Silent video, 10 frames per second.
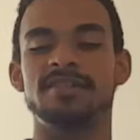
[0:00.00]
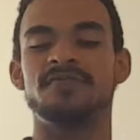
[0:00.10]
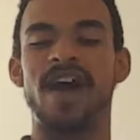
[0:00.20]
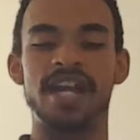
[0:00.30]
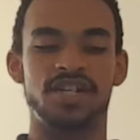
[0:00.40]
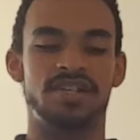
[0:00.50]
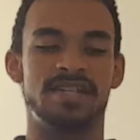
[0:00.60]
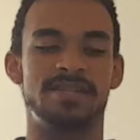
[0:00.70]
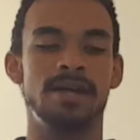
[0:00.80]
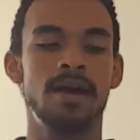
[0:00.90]
advantage of
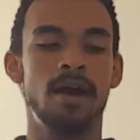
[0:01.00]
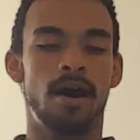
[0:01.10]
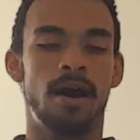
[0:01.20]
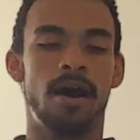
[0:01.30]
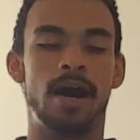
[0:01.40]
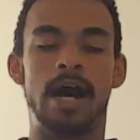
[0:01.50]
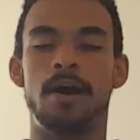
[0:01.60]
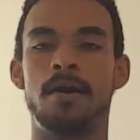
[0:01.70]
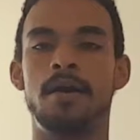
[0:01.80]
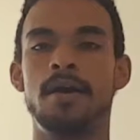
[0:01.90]
this
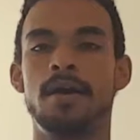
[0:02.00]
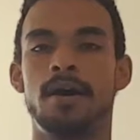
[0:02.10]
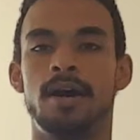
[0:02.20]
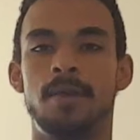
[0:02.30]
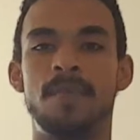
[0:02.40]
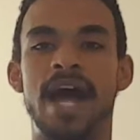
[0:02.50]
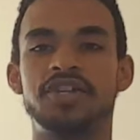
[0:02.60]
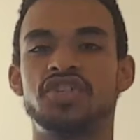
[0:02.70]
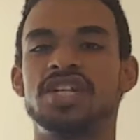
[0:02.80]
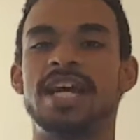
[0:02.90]

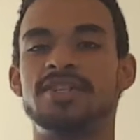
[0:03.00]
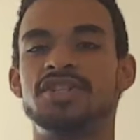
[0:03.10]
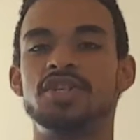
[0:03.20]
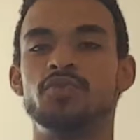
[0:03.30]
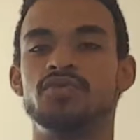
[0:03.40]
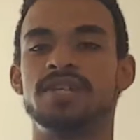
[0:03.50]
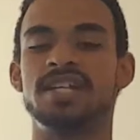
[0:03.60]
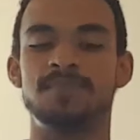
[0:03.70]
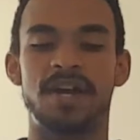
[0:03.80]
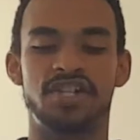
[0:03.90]
magic she has used, and
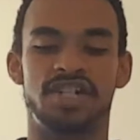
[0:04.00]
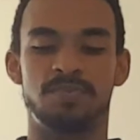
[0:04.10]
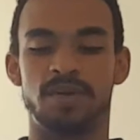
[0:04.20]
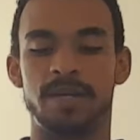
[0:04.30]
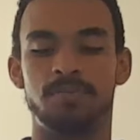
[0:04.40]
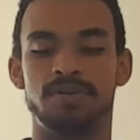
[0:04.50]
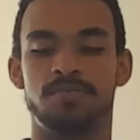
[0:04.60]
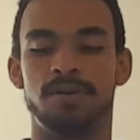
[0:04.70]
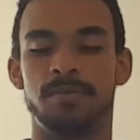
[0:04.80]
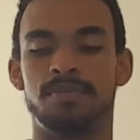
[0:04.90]
this magic she's
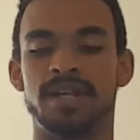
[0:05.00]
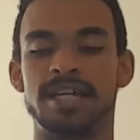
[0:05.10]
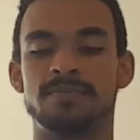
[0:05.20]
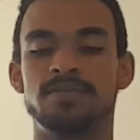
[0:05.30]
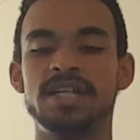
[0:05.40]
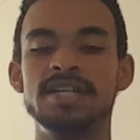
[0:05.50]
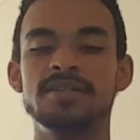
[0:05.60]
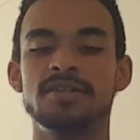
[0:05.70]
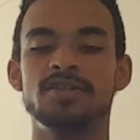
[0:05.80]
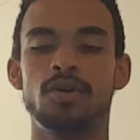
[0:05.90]
put in place.
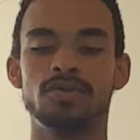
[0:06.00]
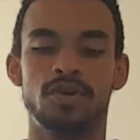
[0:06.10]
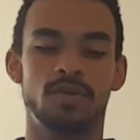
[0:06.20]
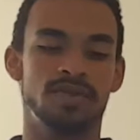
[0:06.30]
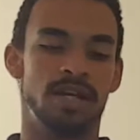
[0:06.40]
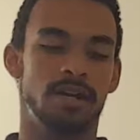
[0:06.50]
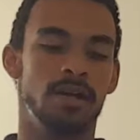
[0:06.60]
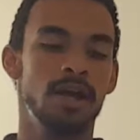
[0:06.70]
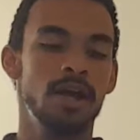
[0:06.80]
Please don't go, Zara.